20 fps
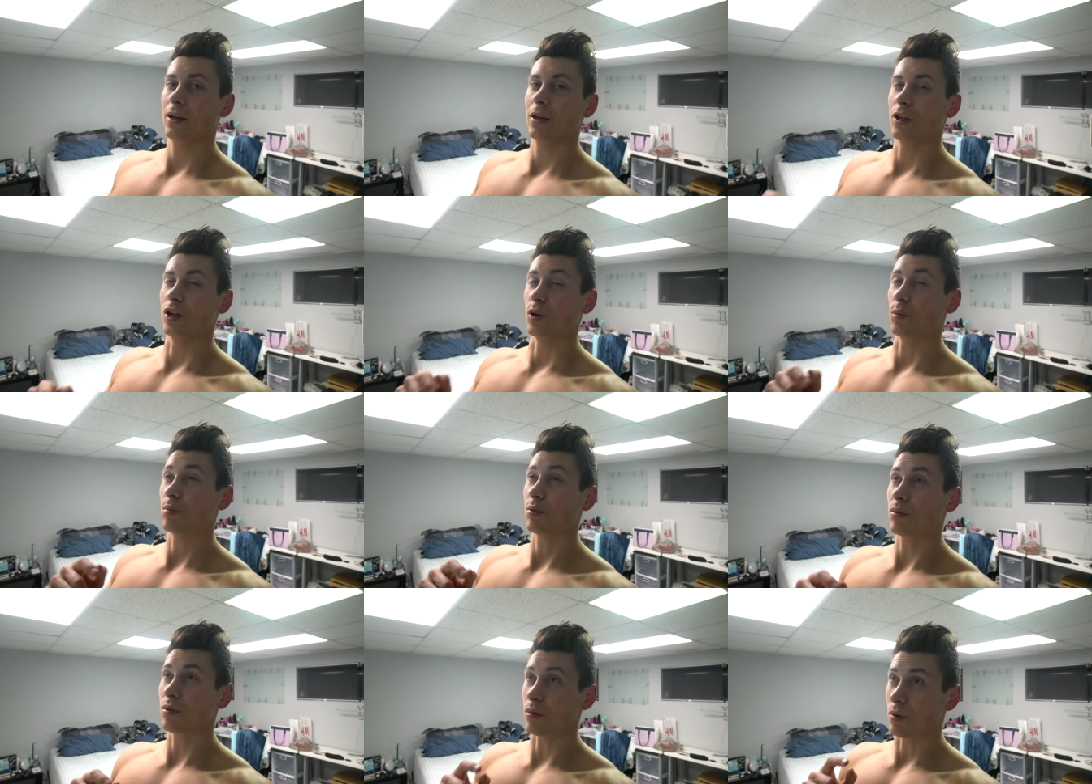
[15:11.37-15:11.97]
you're
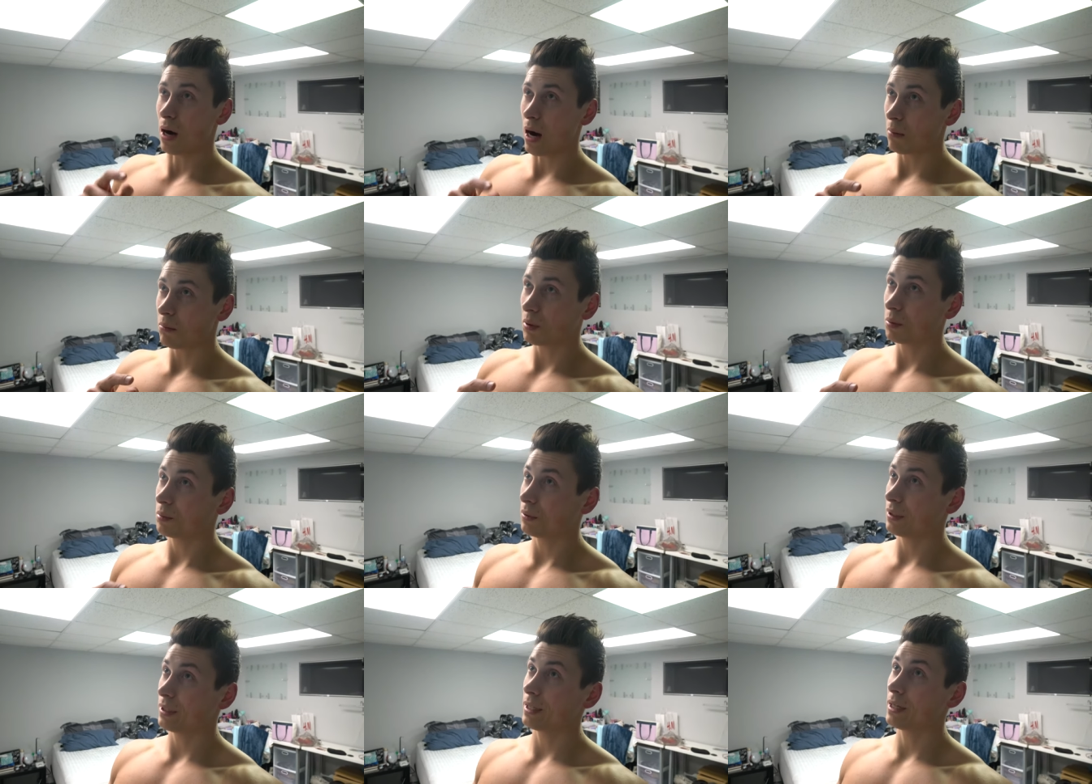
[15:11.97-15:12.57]

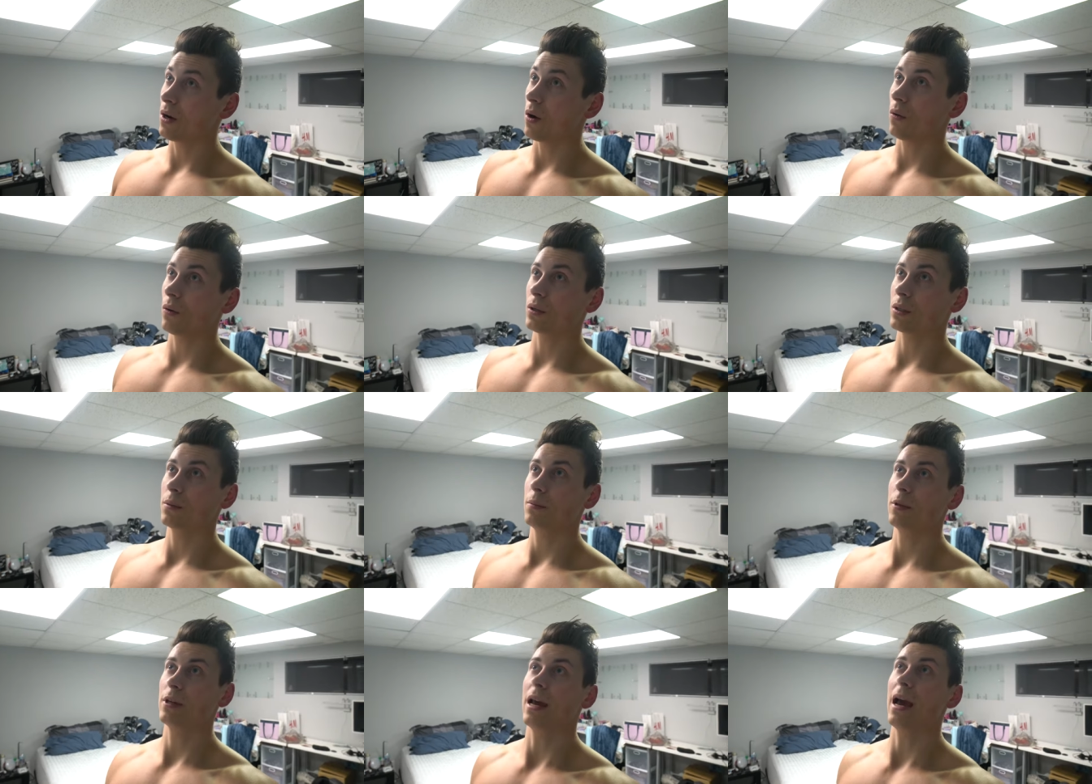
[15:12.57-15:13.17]
probably going
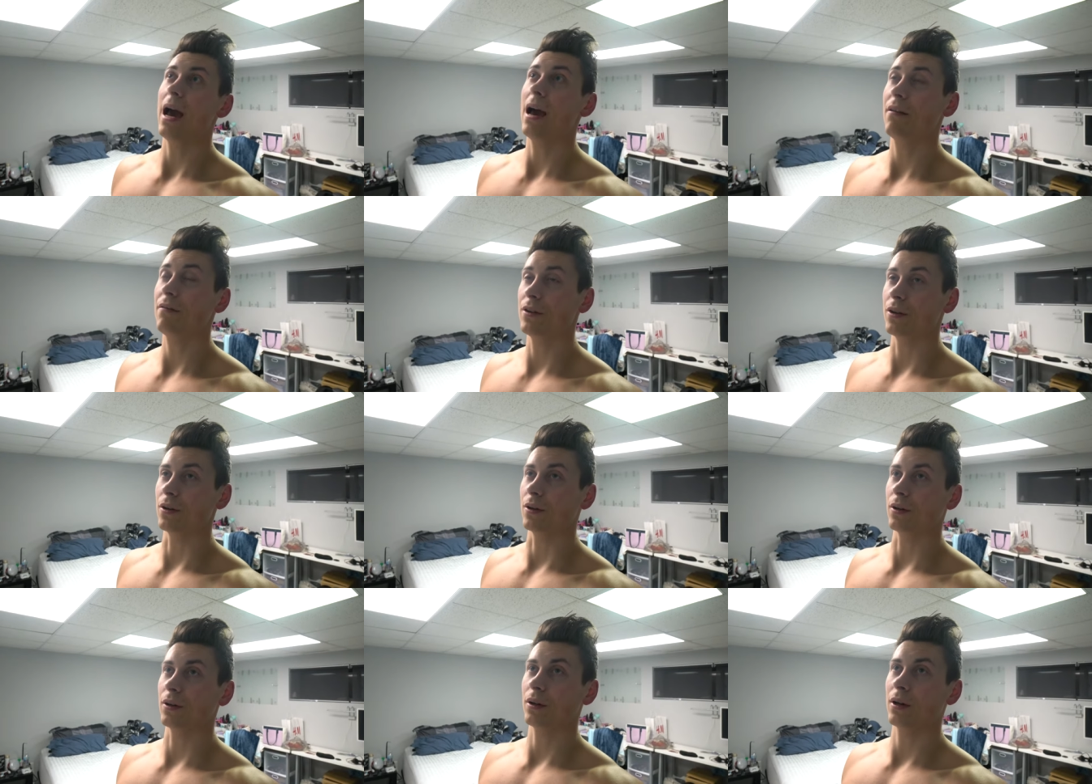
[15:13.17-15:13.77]
to be
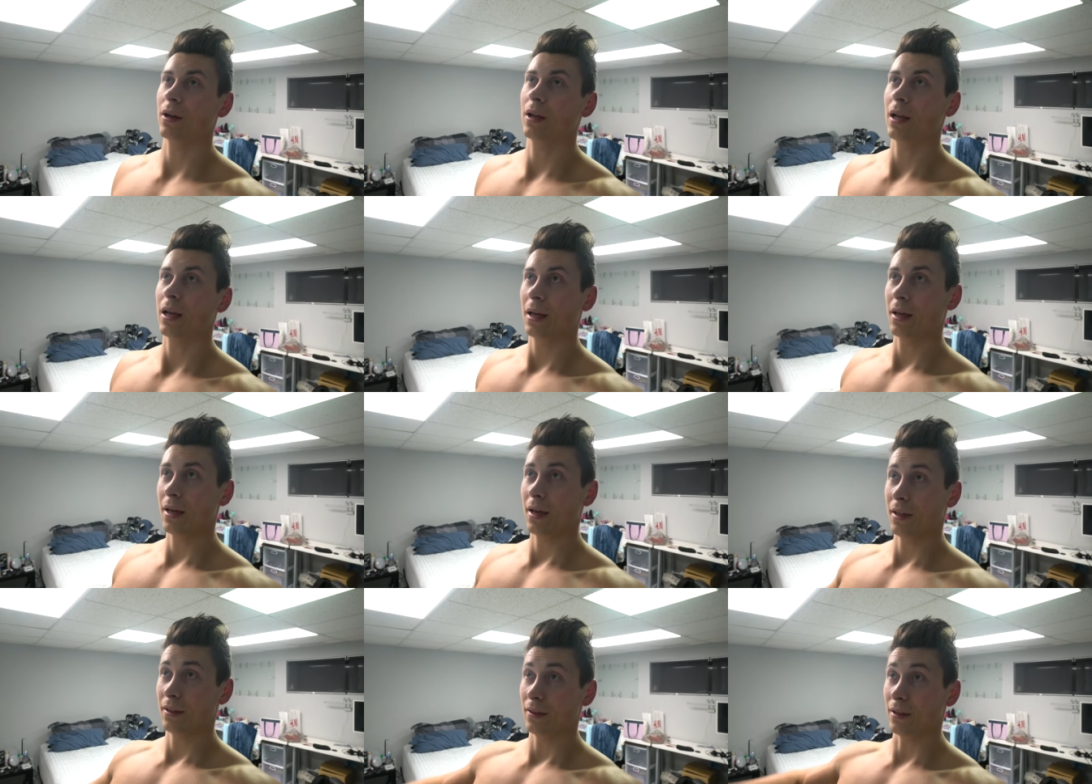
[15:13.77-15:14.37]
heavier
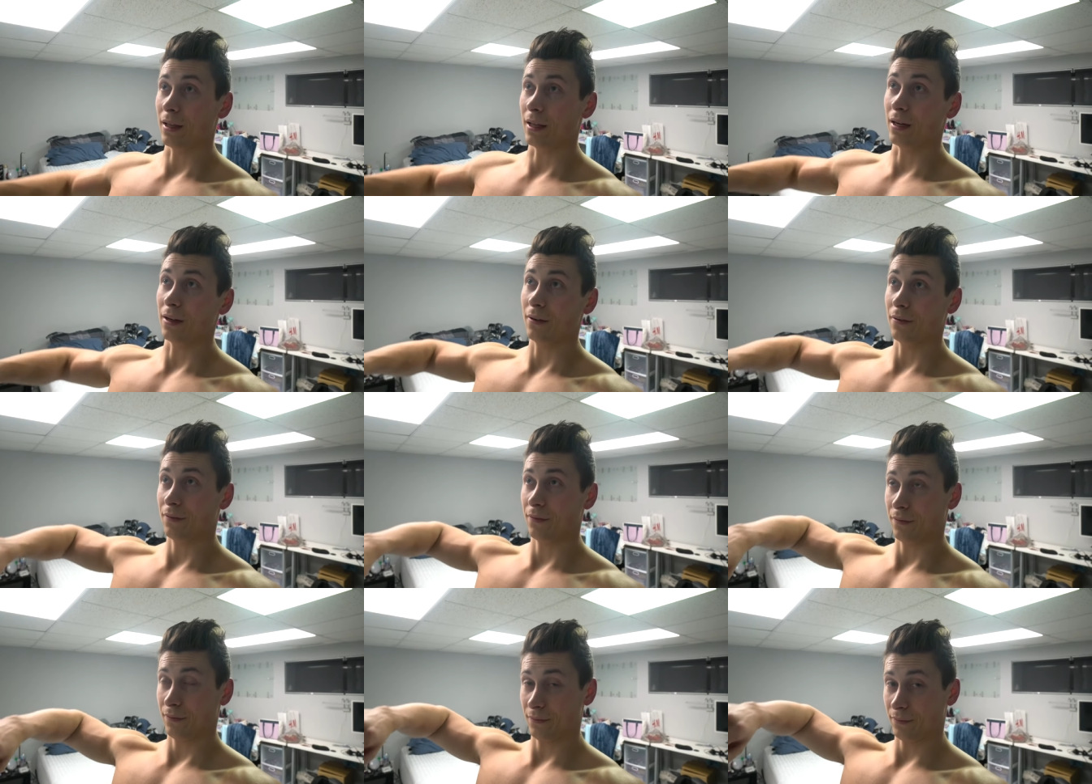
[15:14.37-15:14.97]
than
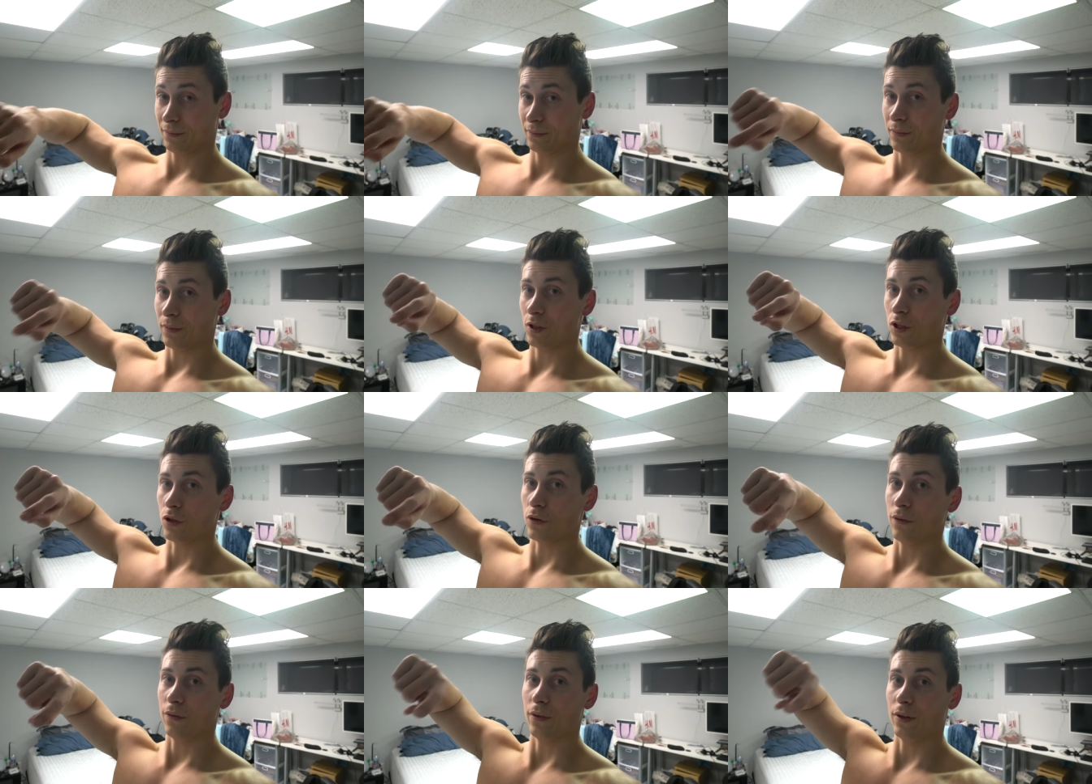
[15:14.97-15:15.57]
if
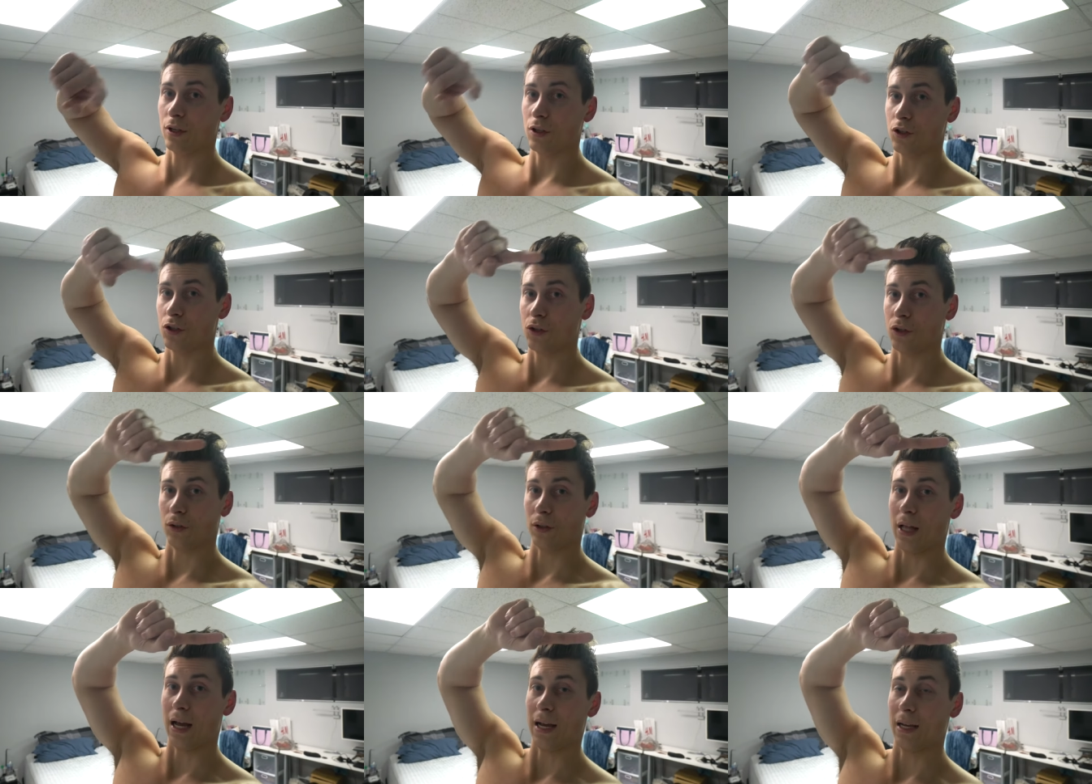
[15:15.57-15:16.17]
you finished
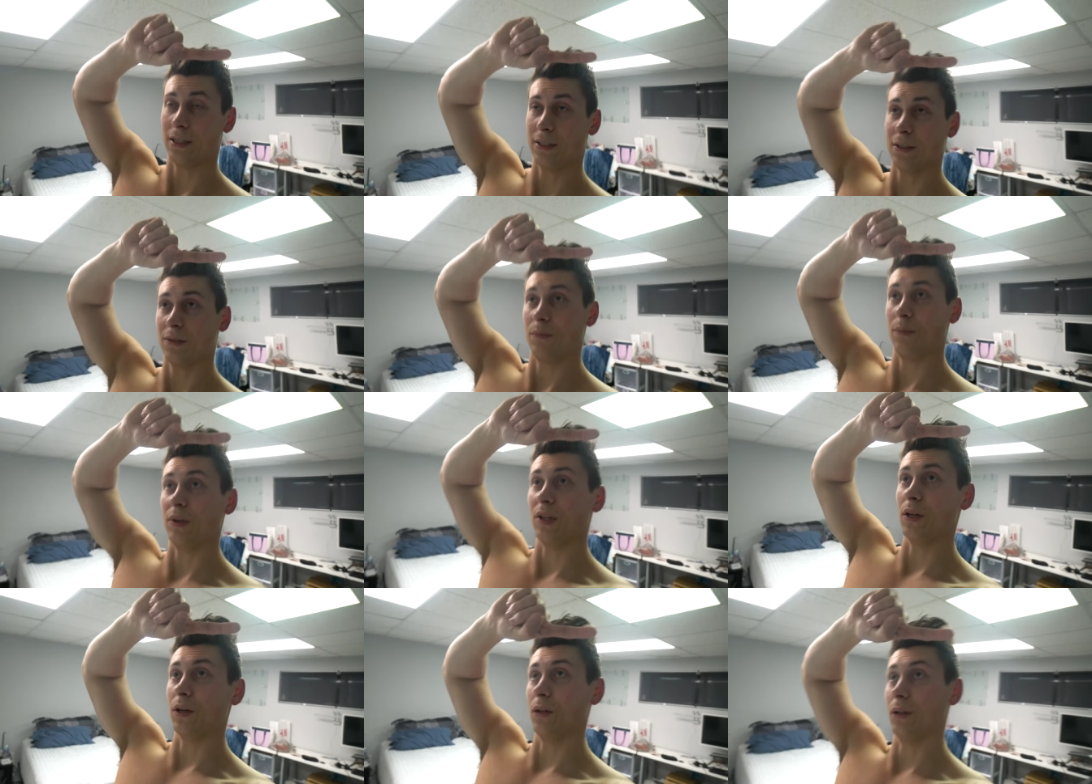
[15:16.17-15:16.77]
your last
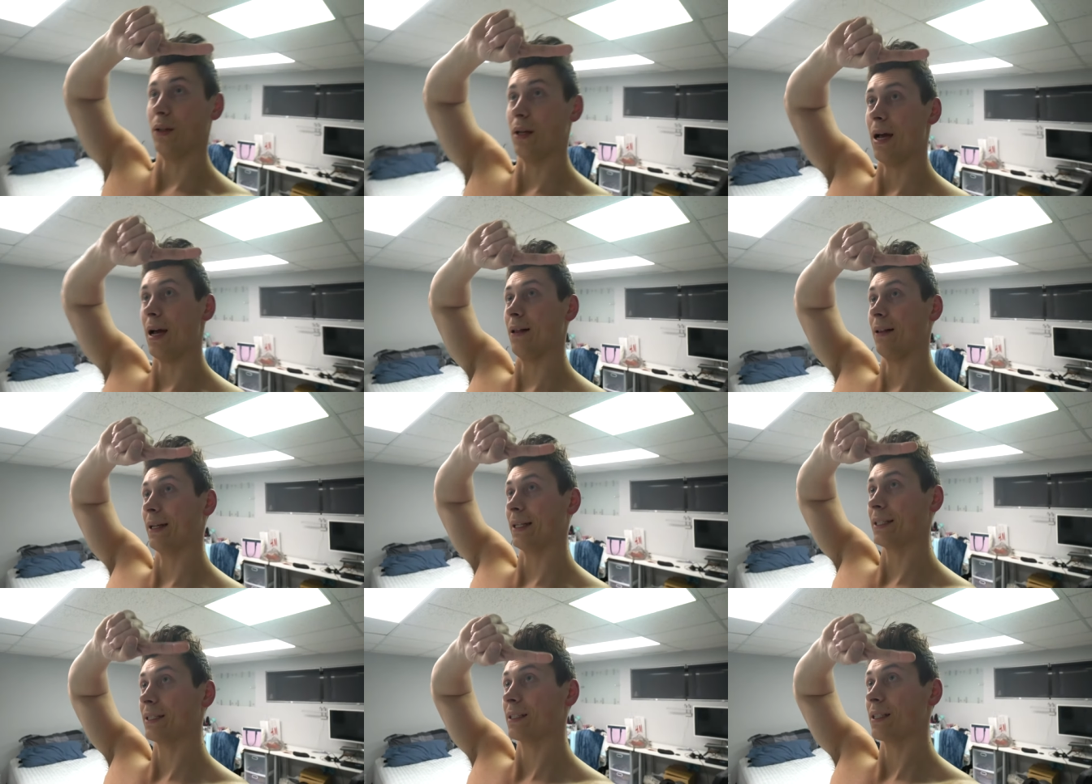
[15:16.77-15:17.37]
meal at
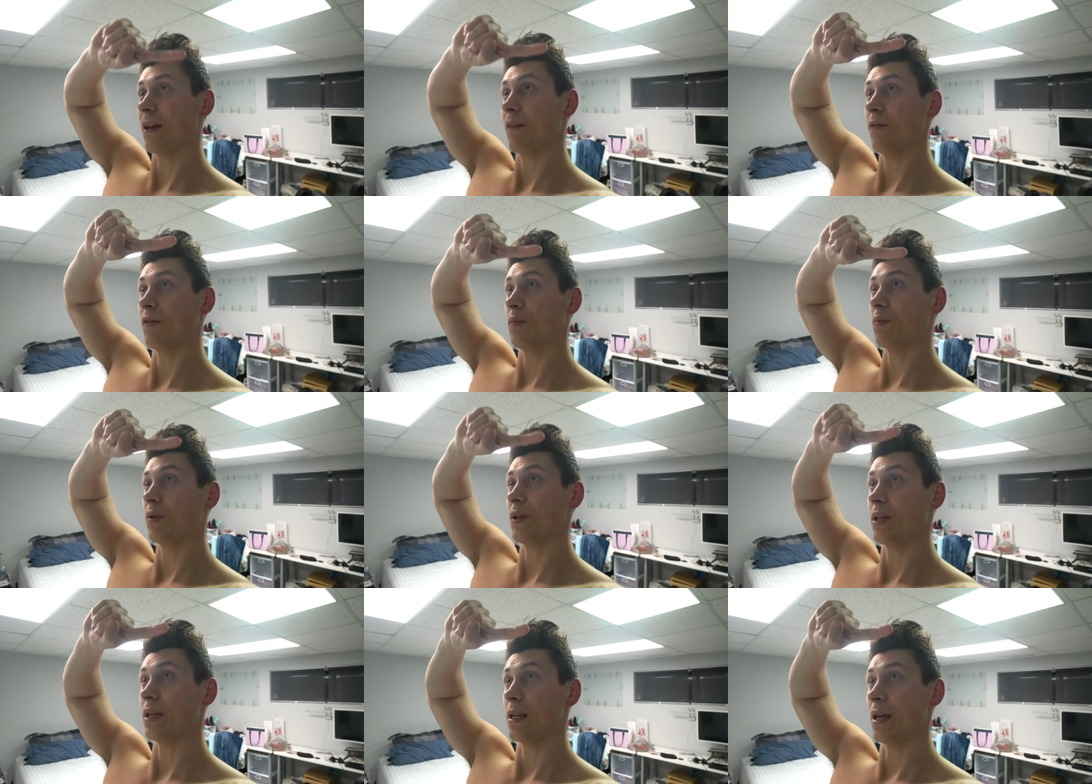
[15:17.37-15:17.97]
like 7
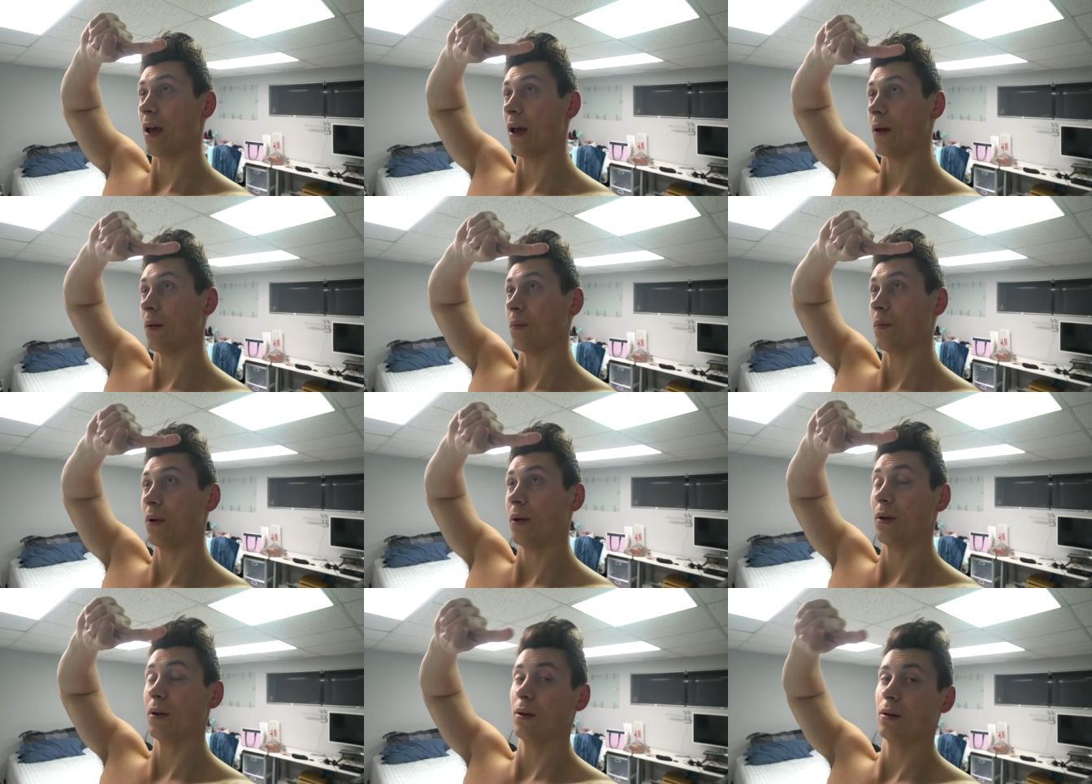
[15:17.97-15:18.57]
p.m.